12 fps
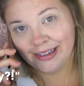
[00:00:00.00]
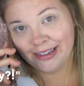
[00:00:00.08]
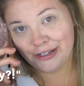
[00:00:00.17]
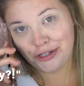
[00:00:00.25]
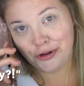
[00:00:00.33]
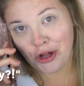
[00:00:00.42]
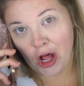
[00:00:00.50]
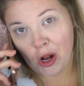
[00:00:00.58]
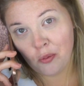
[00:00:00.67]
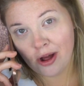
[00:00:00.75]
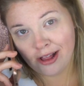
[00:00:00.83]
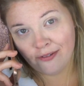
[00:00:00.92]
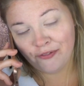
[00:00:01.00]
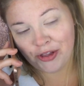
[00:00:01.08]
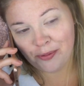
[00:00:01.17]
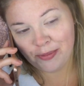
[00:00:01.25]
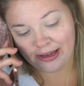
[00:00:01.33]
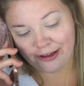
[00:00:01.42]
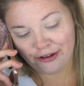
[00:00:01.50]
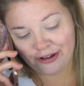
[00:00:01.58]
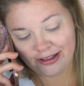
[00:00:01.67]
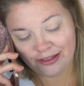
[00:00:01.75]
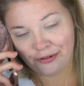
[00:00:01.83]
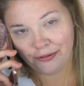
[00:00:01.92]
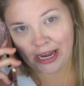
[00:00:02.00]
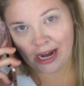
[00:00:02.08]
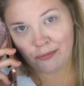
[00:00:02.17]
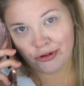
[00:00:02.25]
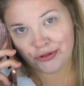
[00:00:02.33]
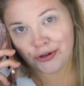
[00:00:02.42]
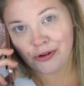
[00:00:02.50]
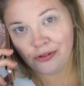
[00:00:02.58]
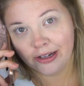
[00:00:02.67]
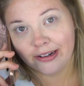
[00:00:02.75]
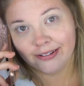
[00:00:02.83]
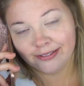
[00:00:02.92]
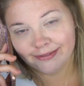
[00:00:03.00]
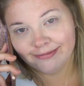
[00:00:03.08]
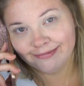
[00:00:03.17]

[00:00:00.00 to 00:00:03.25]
Because you called while I'm filming and yet the camera's rolling.